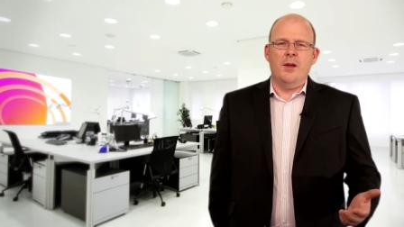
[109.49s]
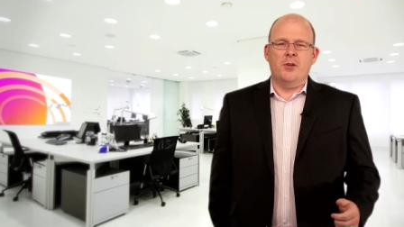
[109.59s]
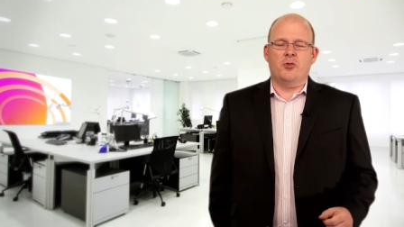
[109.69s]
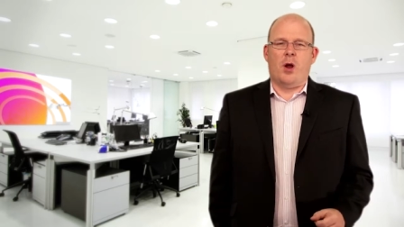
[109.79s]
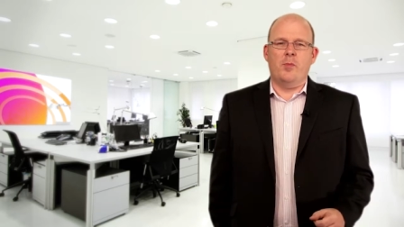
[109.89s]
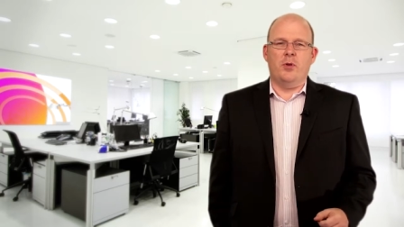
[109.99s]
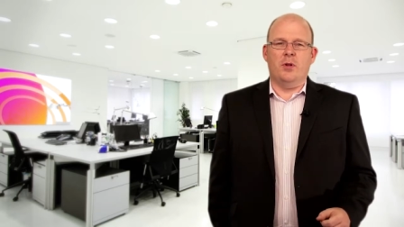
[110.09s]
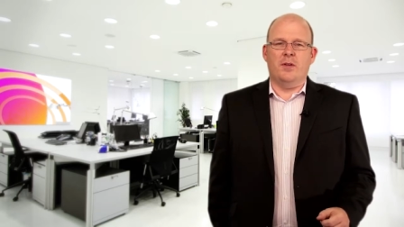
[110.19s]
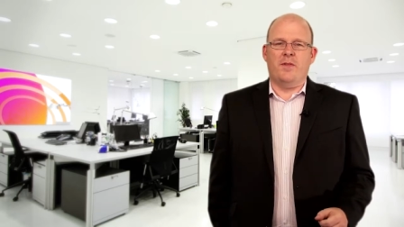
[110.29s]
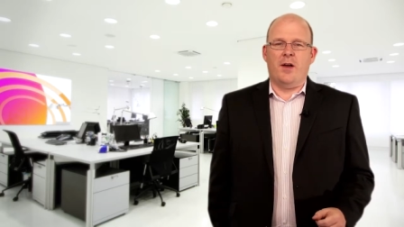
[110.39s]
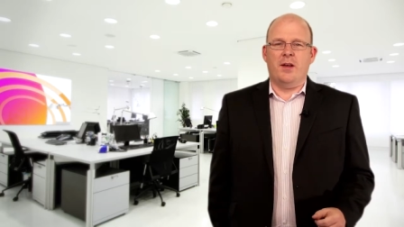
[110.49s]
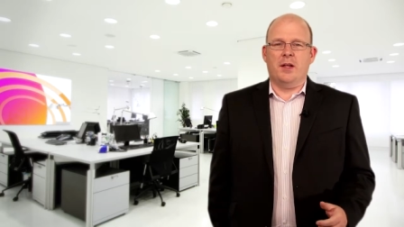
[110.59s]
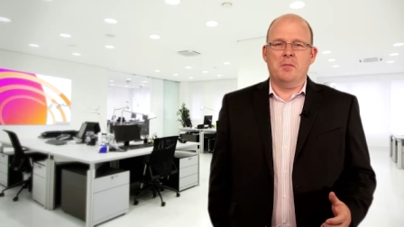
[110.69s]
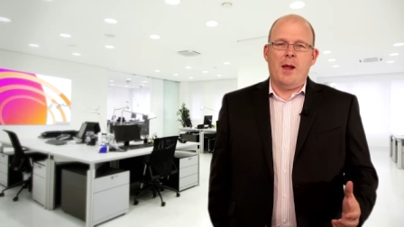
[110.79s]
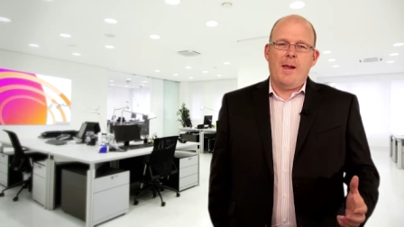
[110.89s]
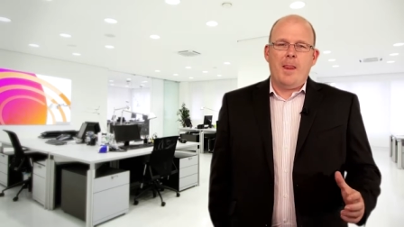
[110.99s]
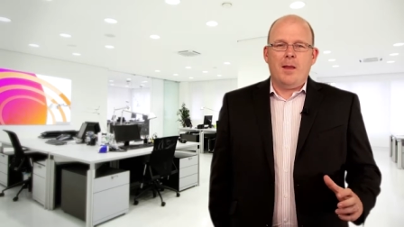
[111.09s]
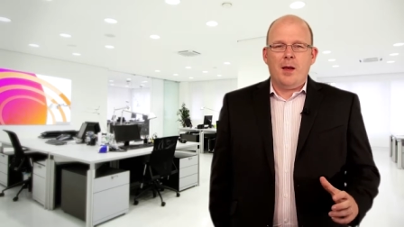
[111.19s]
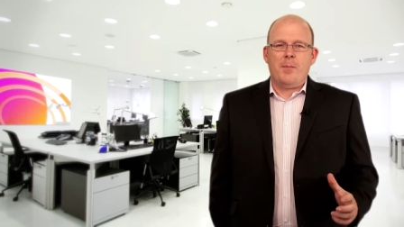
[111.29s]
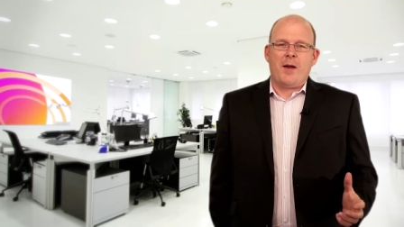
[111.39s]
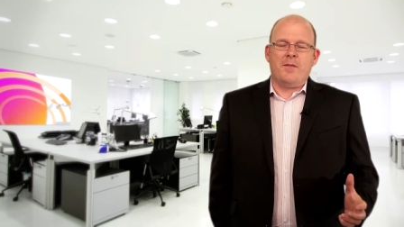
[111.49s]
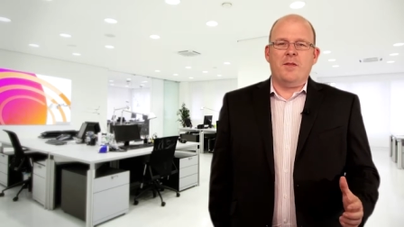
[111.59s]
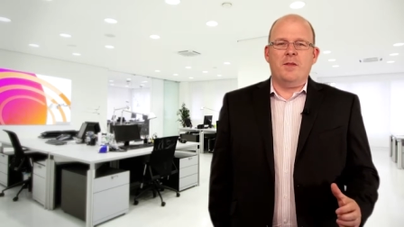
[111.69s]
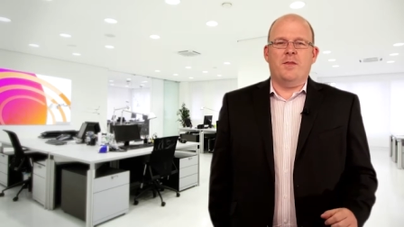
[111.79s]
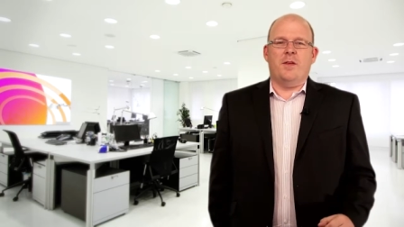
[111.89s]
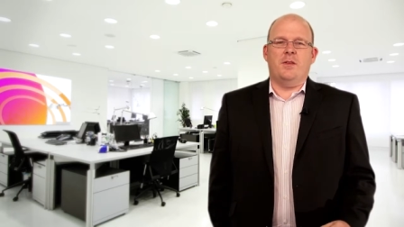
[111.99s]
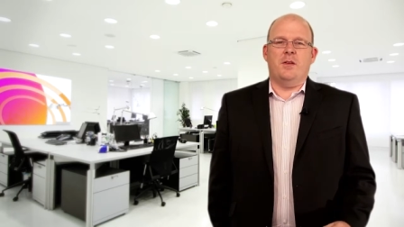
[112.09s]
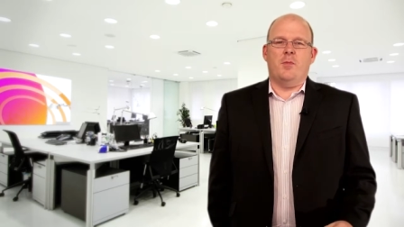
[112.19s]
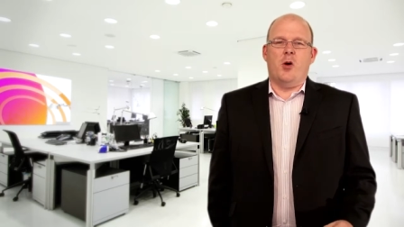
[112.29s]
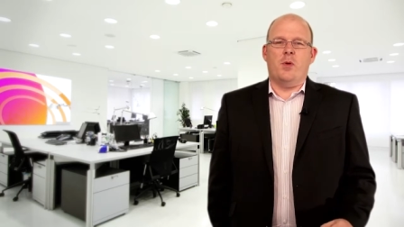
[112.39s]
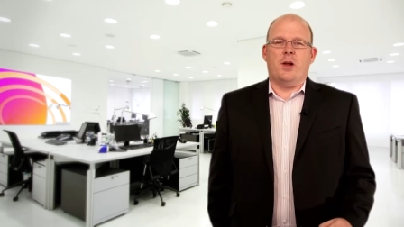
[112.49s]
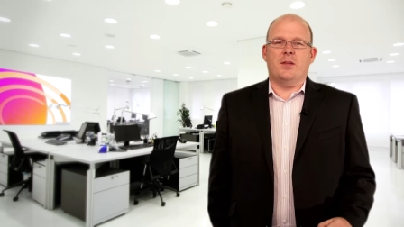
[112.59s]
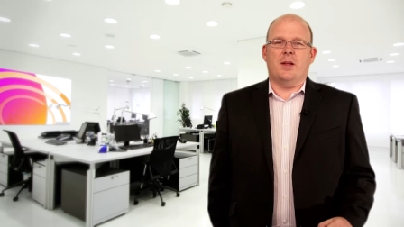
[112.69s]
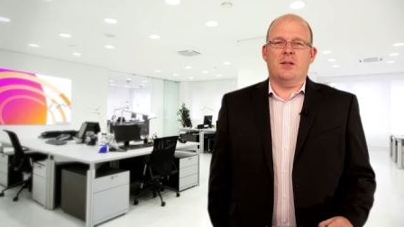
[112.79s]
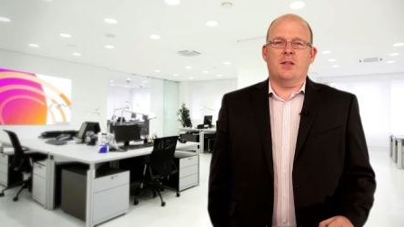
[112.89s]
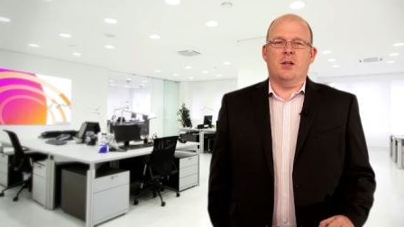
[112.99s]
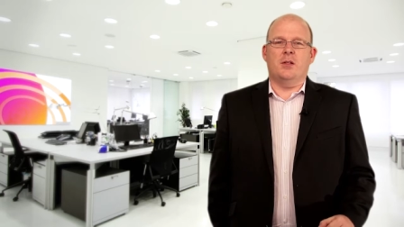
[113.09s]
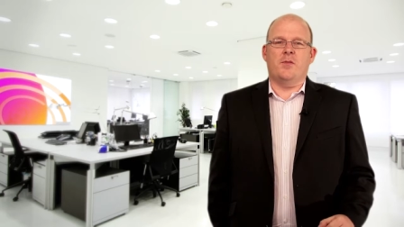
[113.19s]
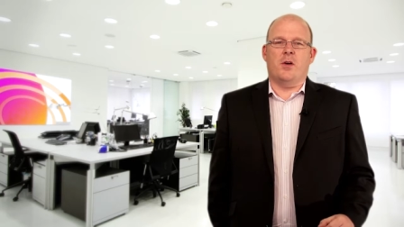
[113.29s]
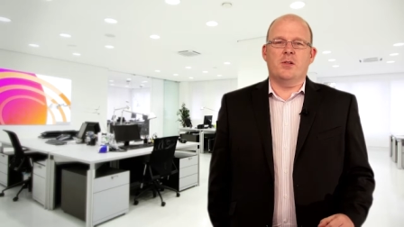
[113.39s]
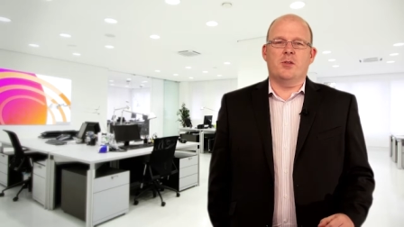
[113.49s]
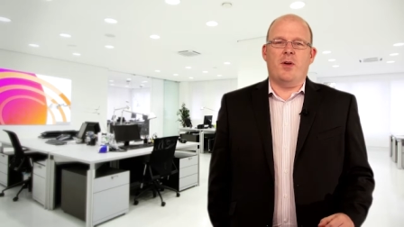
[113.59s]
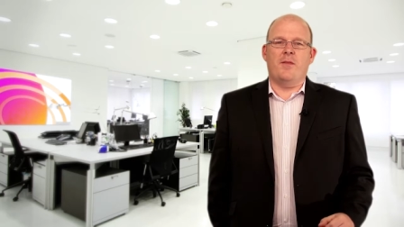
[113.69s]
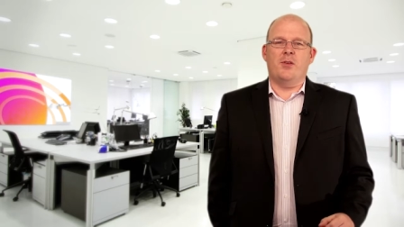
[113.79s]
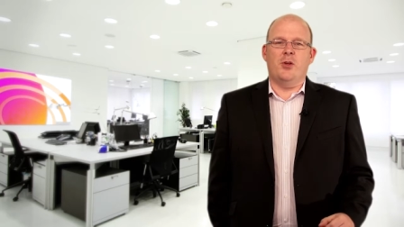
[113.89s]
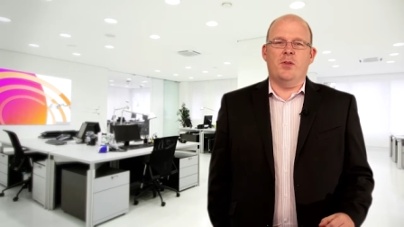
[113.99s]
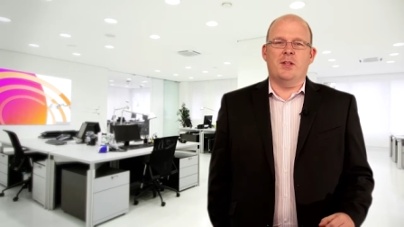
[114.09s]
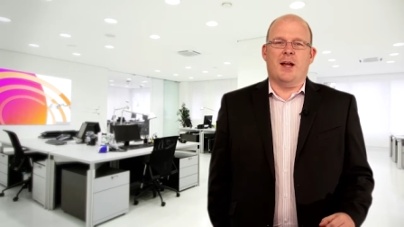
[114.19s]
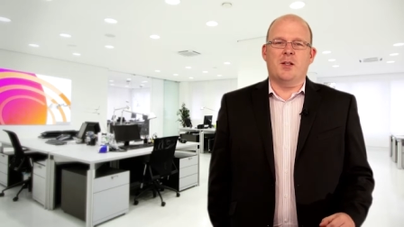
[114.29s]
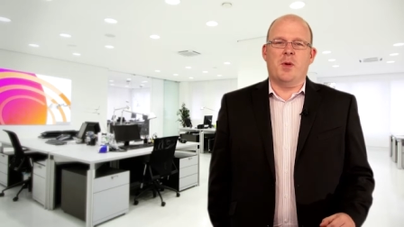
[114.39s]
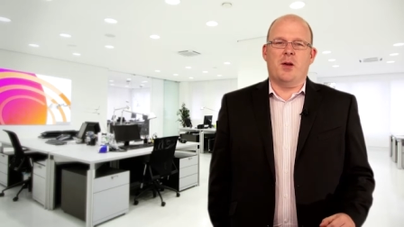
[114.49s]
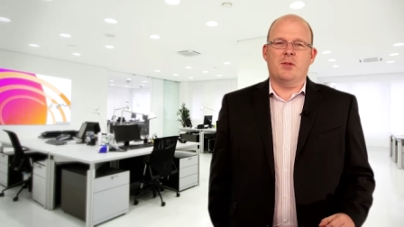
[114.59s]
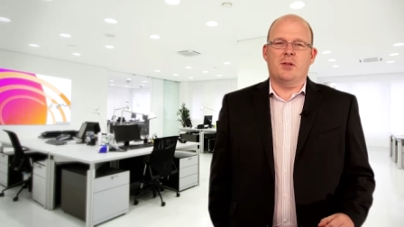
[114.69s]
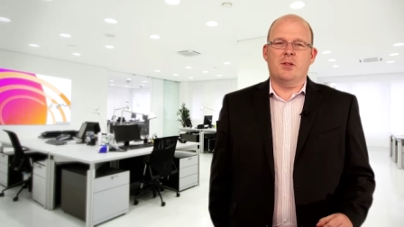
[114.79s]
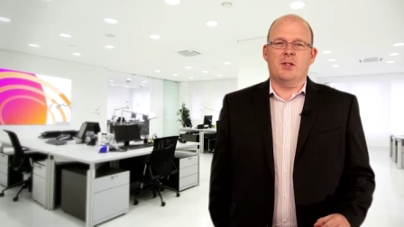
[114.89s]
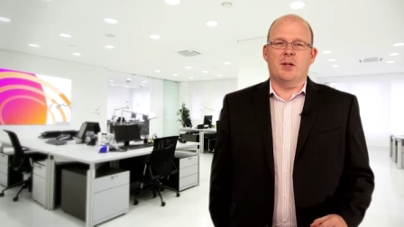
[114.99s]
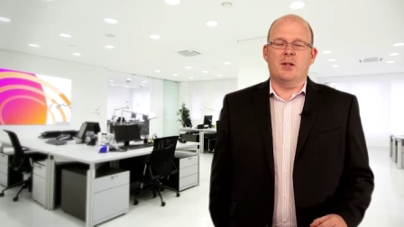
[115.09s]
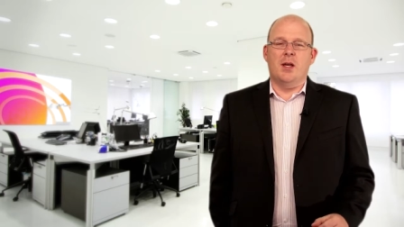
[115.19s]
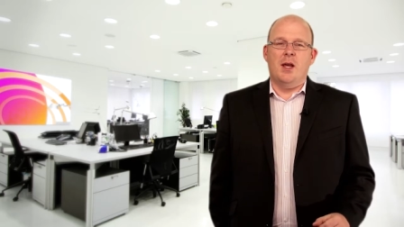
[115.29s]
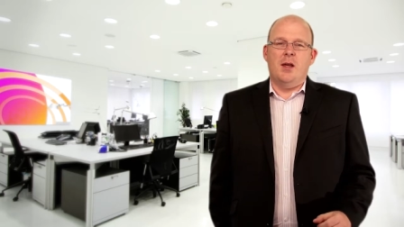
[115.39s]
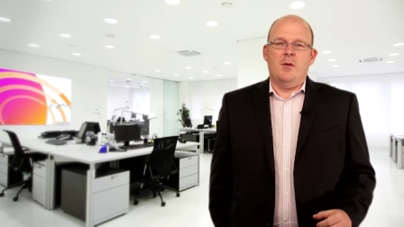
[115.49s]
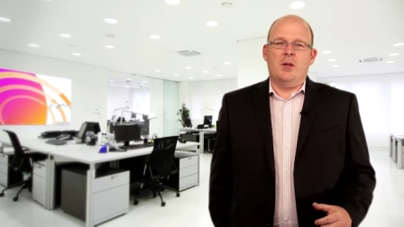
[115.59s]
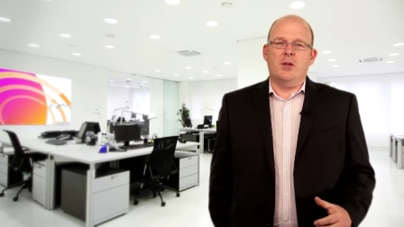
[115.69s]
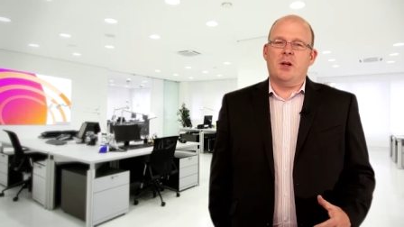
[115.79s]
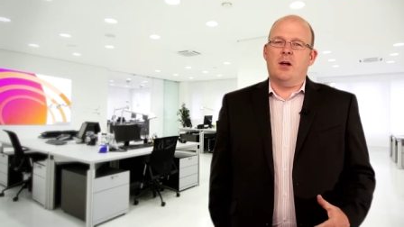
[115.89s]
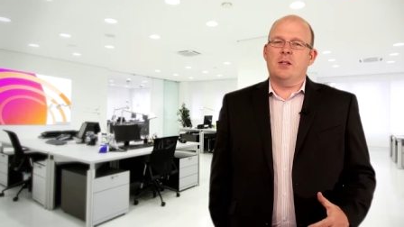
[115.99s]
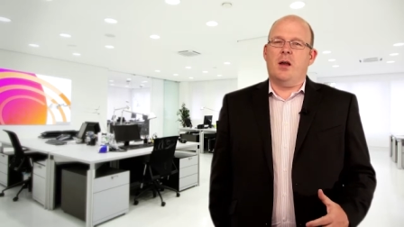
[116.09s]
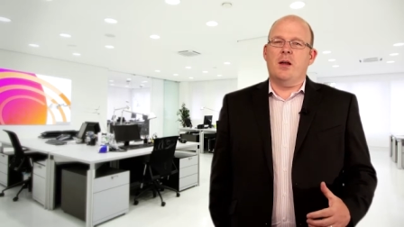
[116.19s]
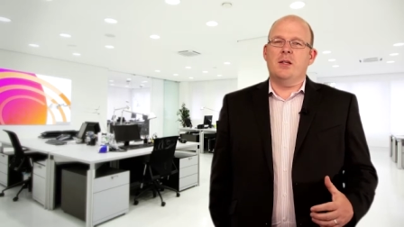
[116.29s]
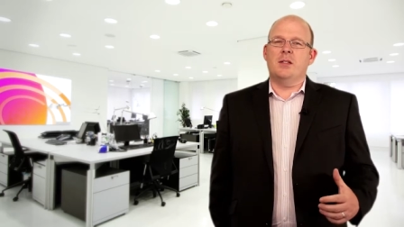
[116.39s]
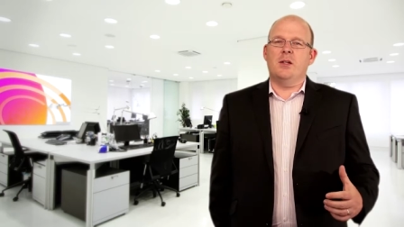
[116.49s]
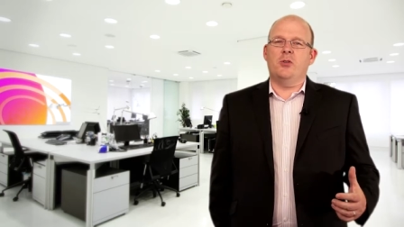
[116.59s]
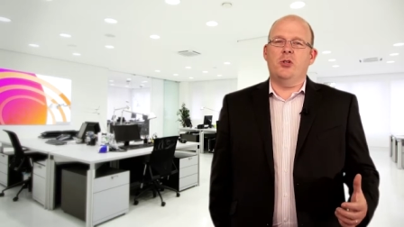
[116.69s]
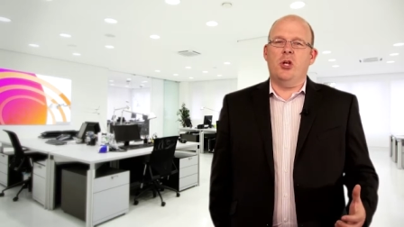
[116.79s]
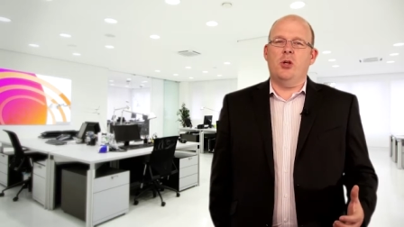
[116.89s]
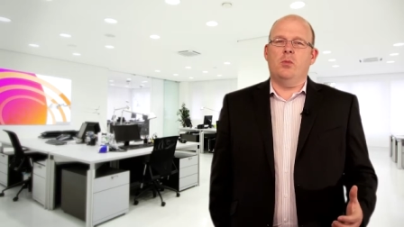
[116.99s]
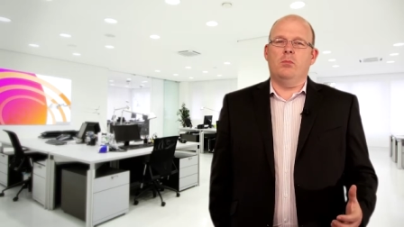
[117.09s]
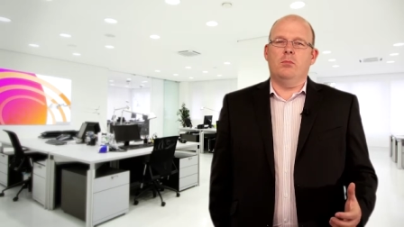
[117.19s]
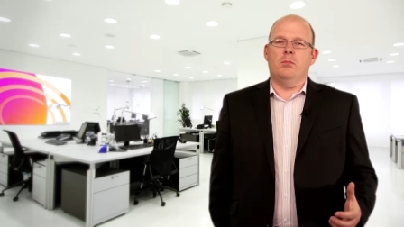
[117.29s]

The tribunal are finding about 50-50 at the moment, I think, still, as far as the revenue and the taxpayer is concerned, because RTI is still new.